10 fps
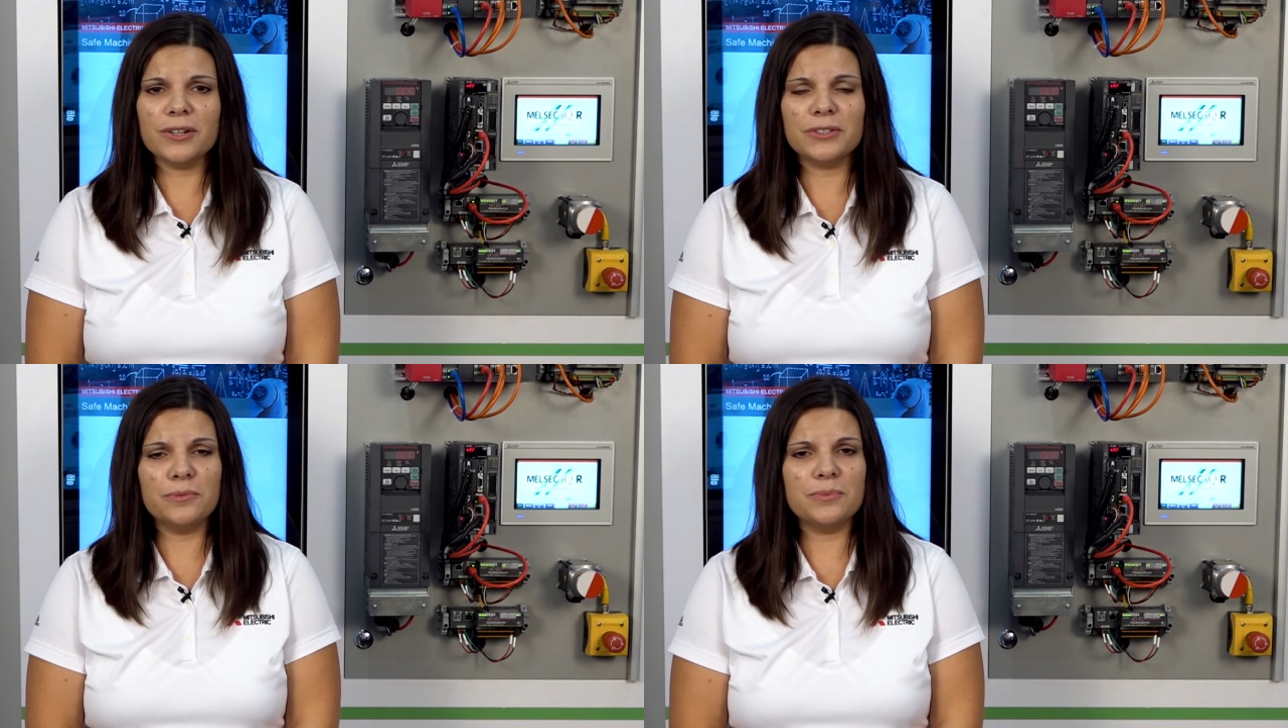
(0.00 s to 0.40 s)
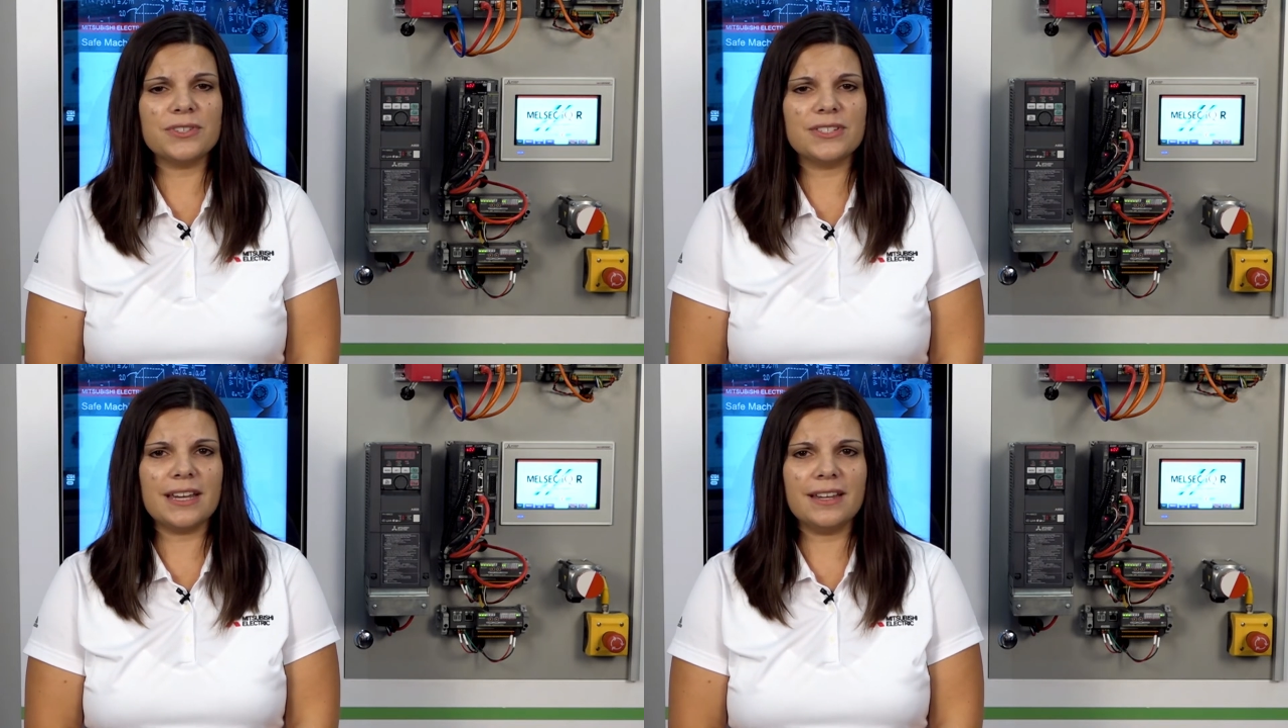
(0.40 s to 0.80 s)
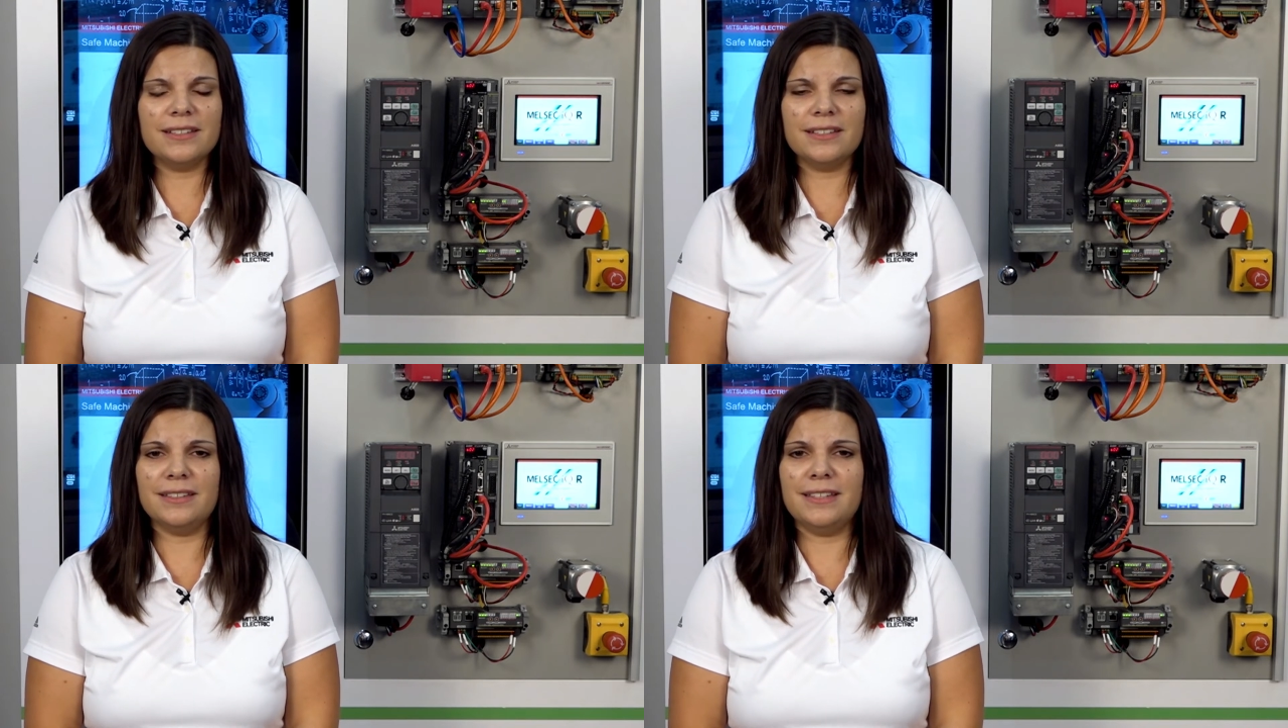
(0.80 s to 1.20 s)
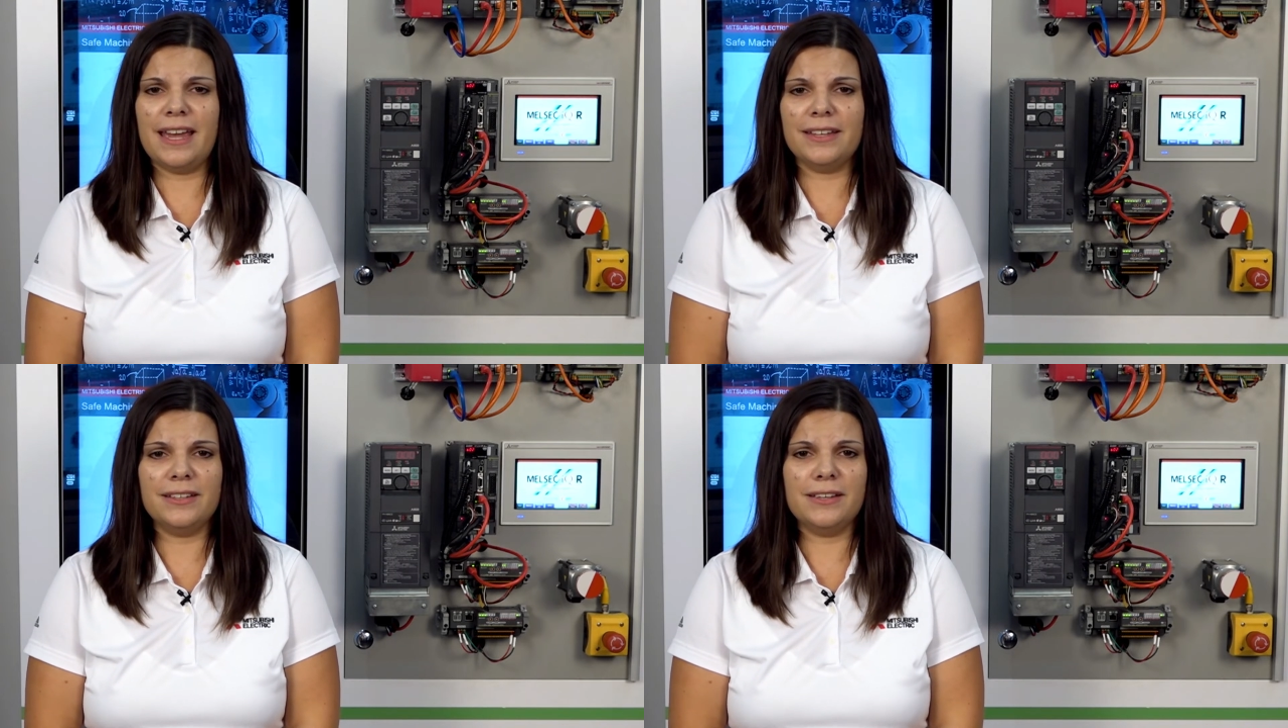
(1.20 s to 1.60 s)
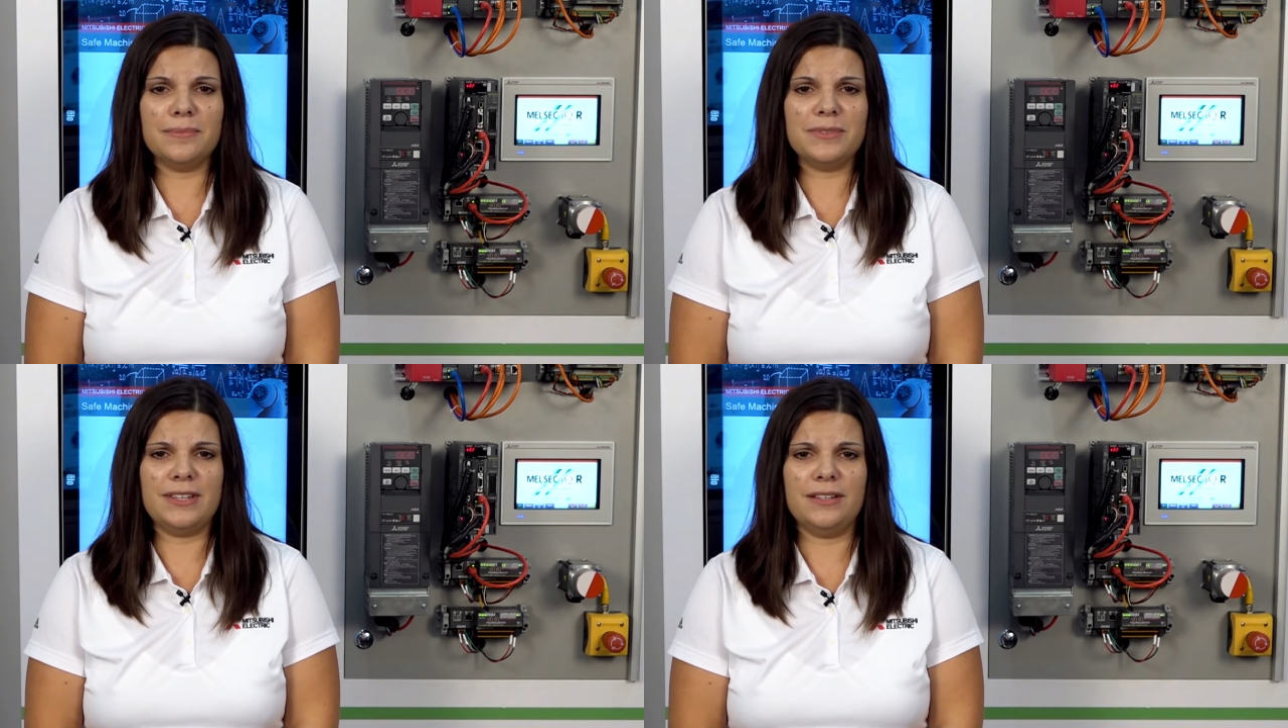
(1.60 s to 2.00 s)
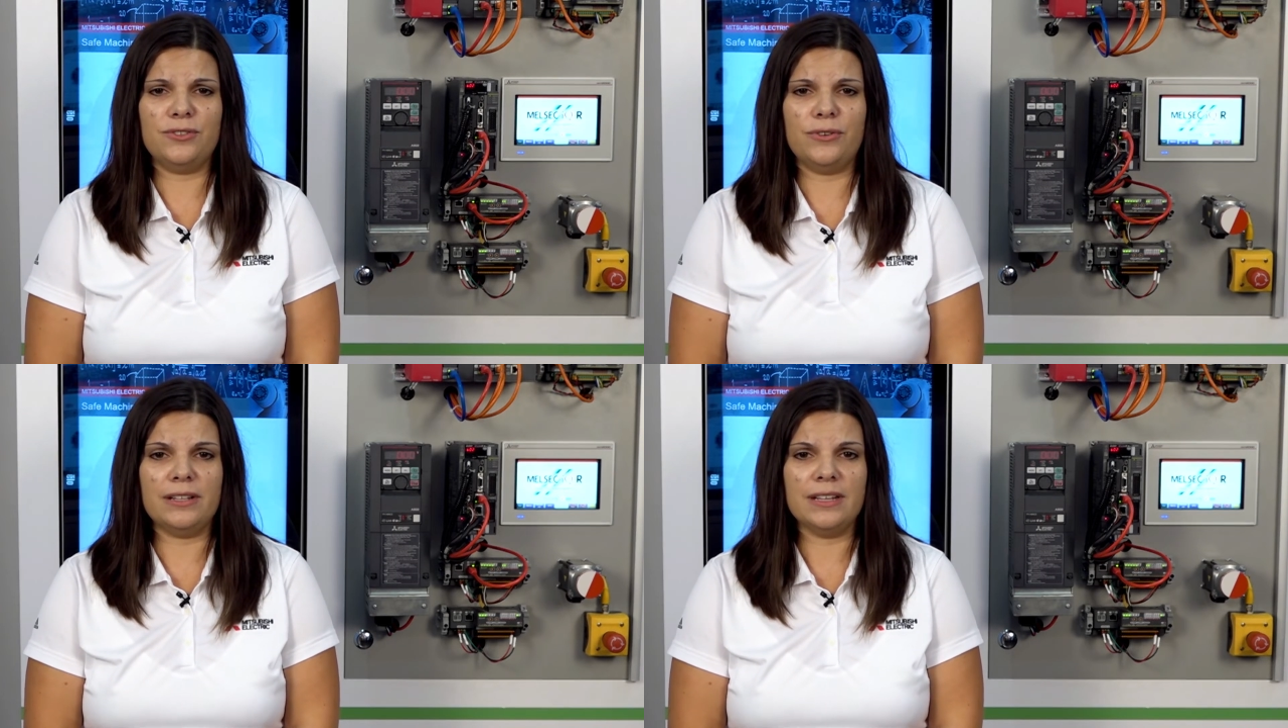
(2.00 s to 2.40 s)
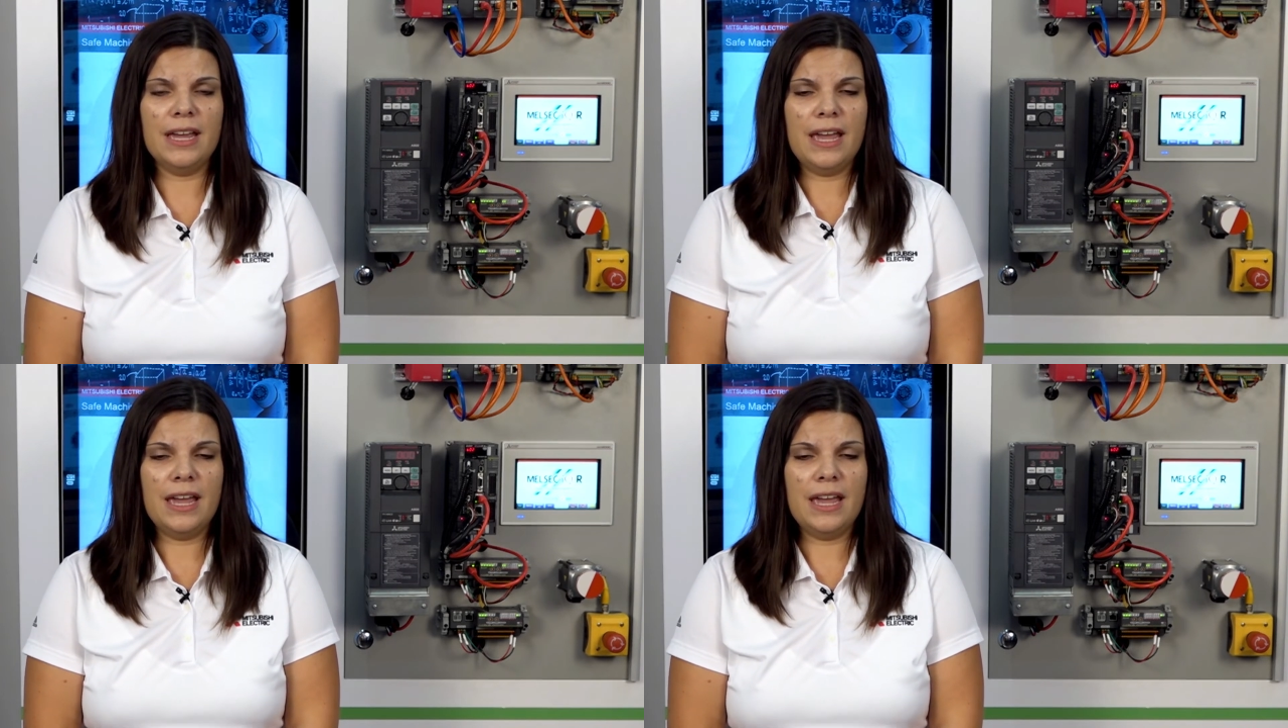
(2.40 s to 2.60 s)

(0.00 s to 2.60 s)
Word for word: October 2nd at 10 a.m. Central.